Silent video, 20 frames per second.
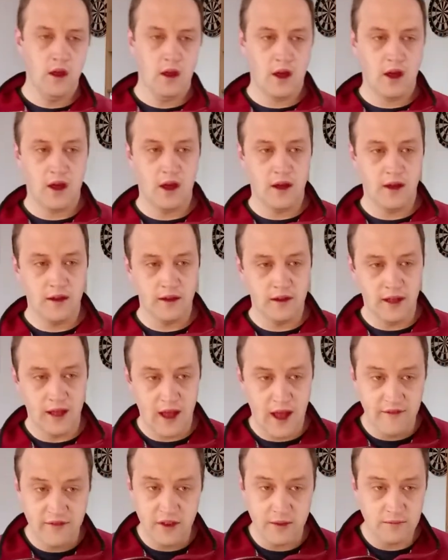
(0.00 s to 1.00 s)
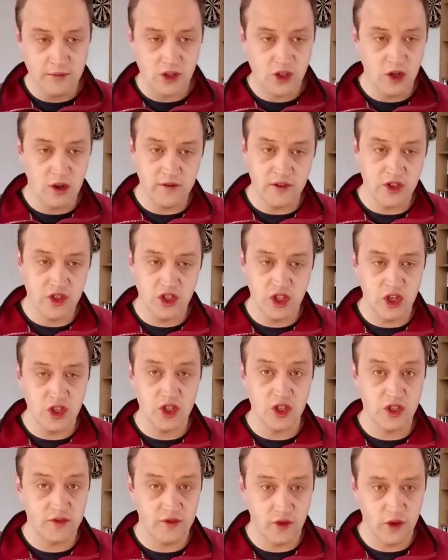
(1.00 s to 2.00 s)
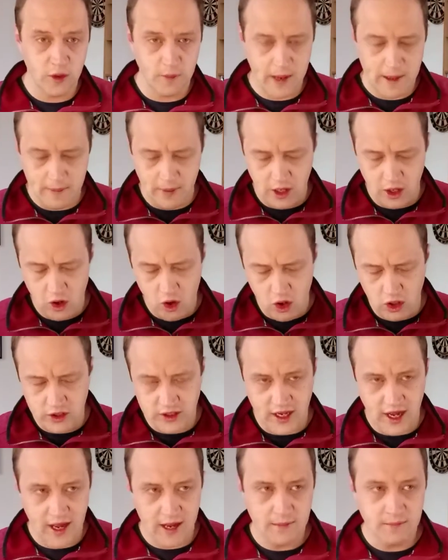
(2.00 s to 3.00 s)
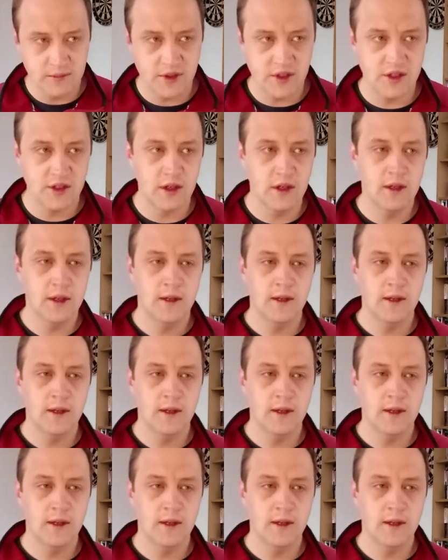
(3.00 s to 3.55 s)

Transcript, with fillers: uh, have them serve as judges for the people at all times.